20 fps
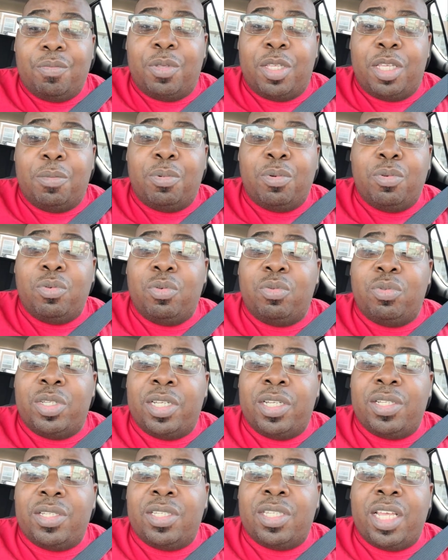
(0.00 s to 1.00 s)
People
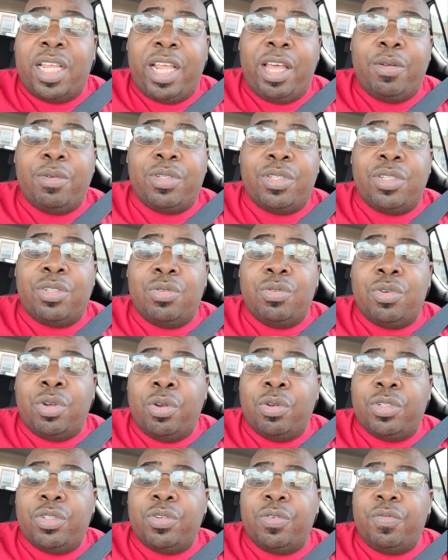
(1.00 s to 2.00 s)
did set out to
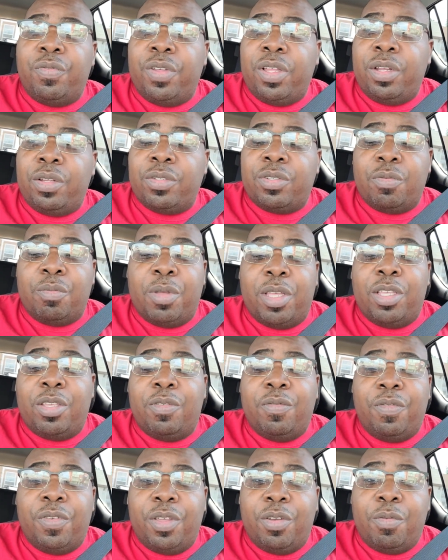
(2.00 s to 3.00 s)
hurt your feelings or make
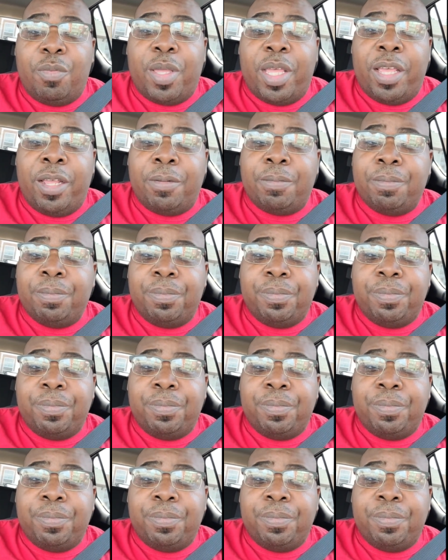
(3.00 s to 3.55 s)
you feel bad.